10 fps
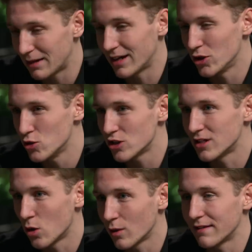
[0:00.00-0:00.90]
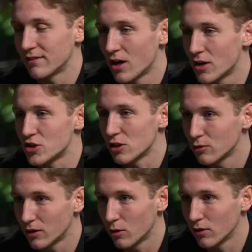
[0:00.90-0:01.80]
mean, I usually don't get the
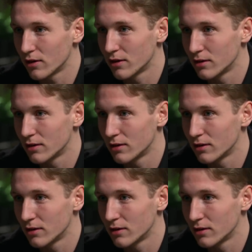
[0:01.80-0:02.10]
auxiliary cord,